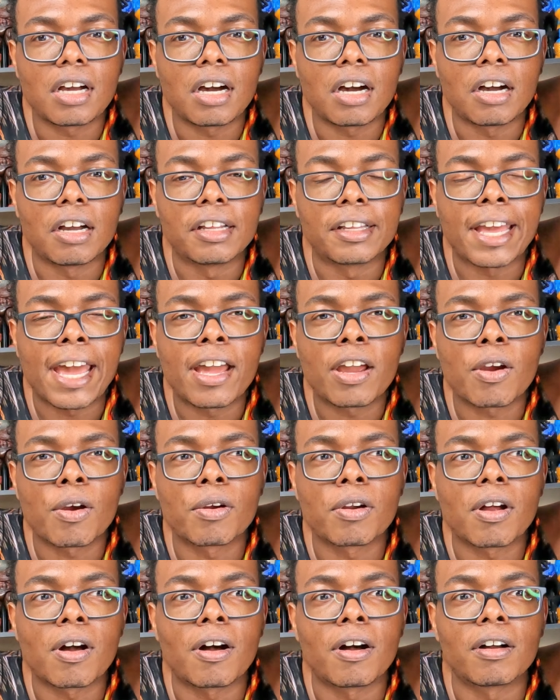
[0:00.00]
uh, gain
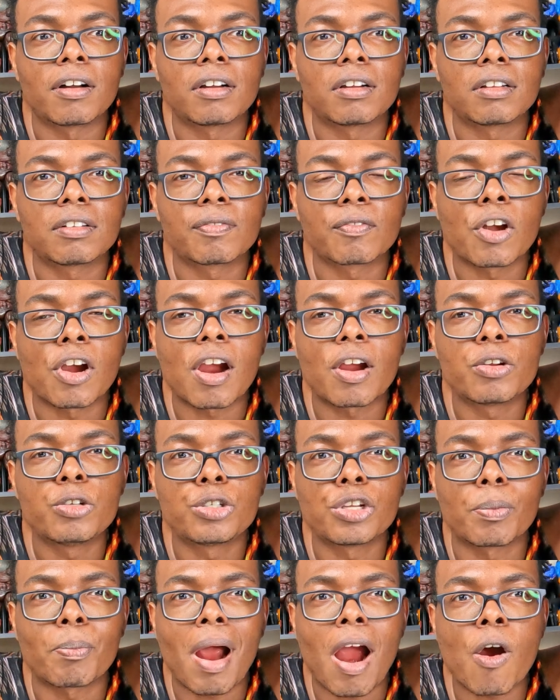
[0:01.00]
her, uh, learn how to
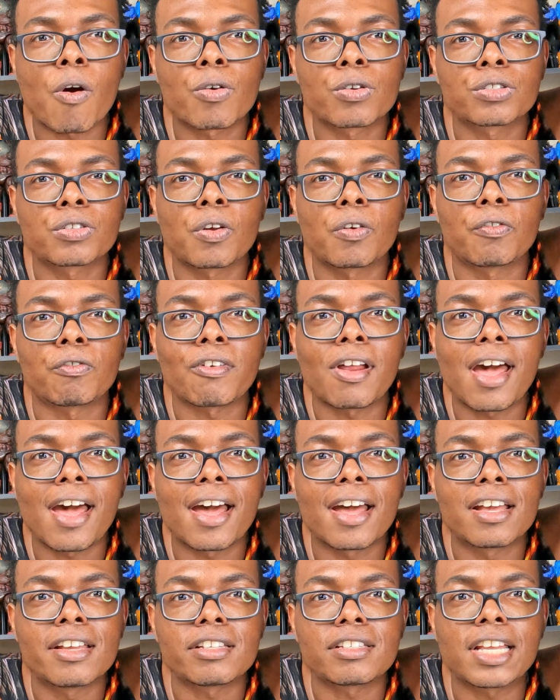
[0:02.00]
use her power so
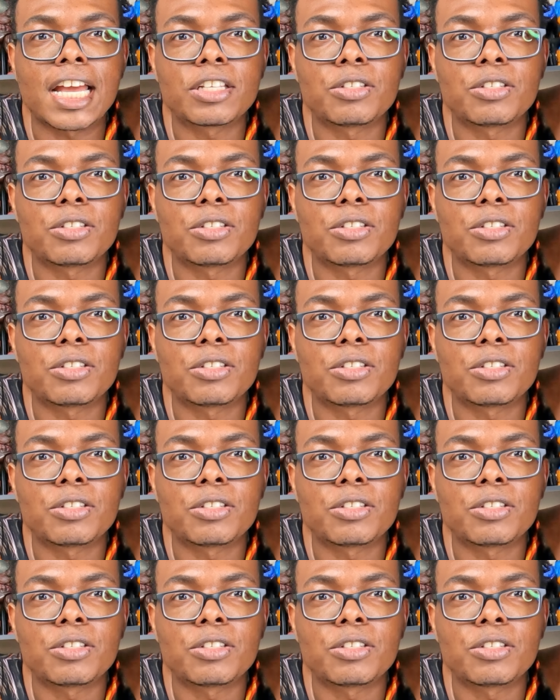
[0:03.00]
fast.